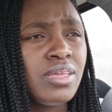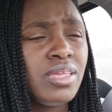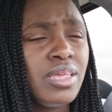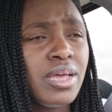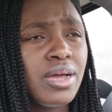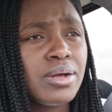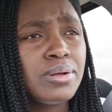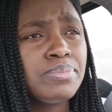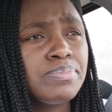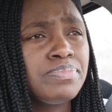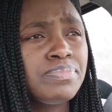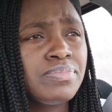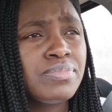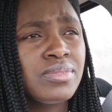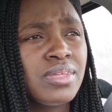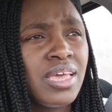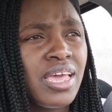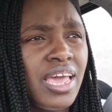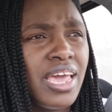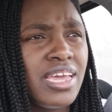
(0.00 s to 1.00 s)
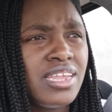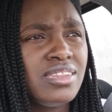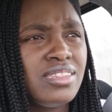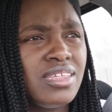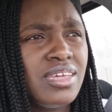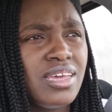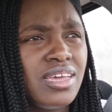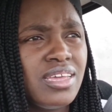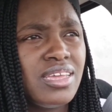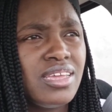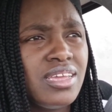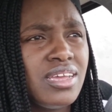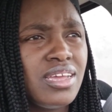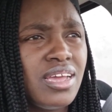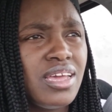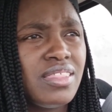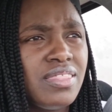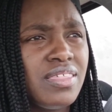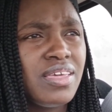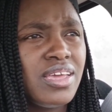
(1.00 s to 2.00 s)
yeah and they
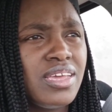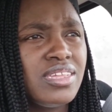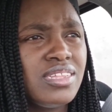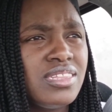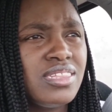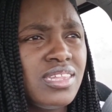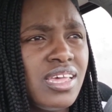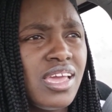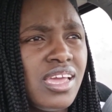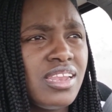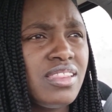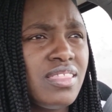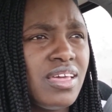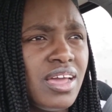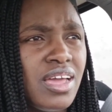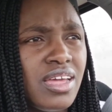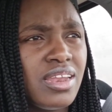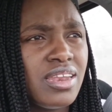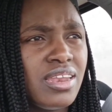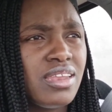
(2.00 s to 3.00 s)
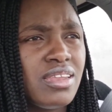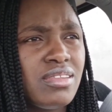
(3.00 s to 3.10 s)
they say that